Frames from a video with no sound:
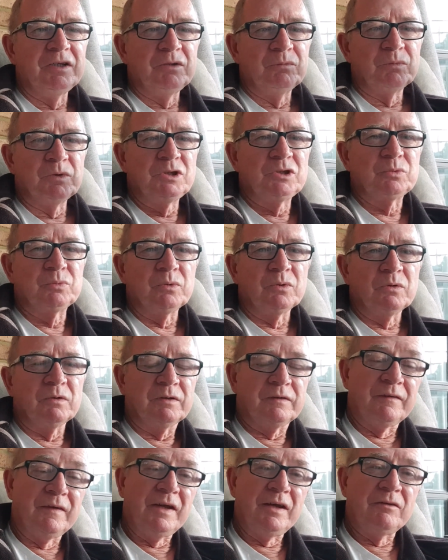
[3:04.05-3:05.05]
which will
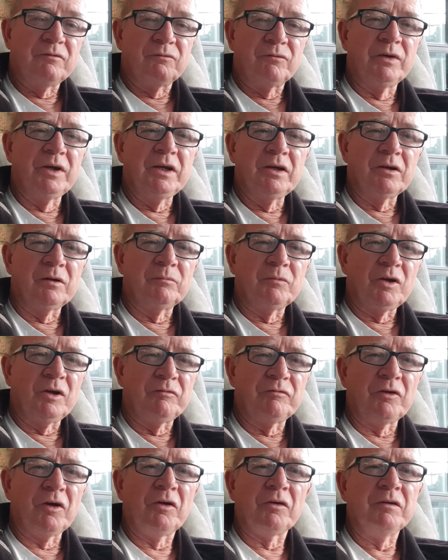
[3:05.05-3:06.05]
then ring on my
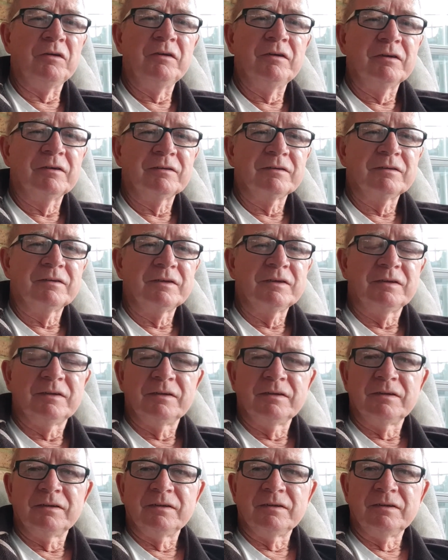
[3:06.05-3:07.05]
phone
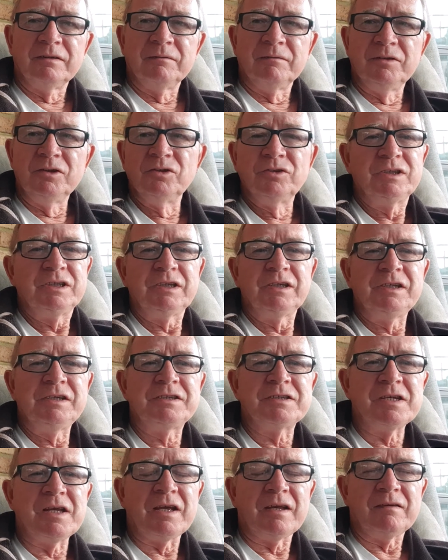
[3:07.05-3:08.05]
using
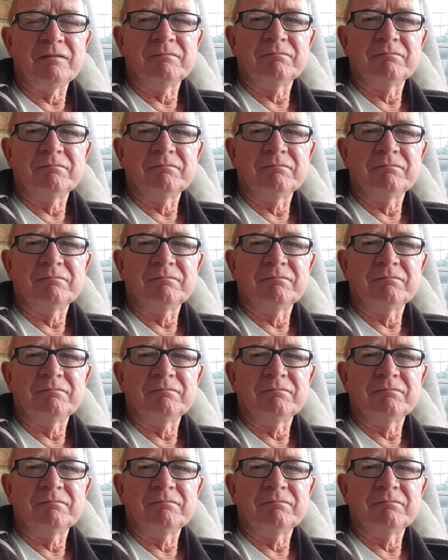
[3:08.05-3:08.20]
internet.